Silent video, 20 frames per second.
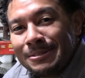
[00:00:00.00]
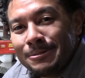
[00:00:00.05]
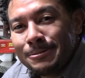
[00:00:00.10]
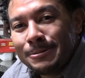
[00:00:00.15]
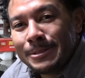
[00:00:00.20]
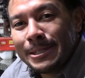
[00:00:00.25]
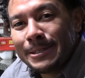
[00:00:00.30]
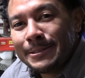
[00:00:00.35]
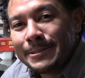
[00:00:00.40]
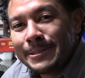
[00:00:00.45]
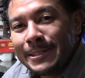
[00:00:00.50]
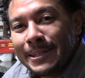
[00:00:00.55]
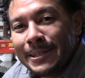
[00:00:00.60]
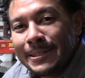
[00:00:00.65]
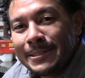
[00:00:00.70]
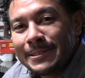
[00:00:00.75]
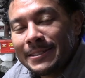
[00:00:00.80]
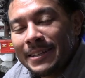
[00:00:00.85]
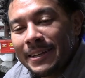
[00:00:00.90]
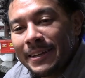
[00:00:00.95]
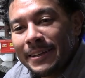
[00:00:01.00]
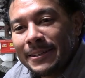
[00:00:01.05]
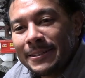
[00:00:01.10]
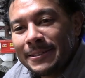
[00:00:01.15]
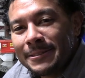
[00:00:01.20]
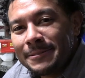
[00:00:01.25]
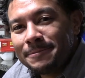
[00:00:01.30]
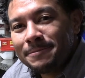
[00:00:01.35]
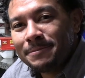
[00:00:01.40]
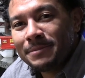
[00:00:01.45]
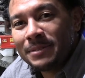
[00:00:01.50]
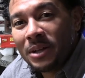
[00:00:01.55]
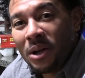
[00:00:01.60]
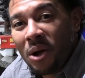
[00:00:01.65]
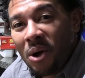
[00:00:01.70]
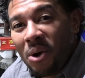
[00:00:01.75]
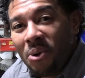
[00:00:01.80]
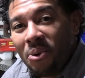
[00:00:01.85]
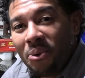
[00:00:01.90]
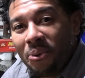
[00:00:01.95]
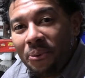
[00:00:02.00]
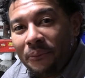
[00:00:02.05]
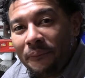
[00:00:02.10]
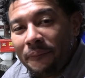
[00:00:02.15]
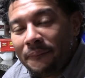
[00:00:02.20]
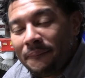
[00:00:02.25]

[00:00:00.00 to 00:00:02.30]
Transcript: what else can I say? Oh,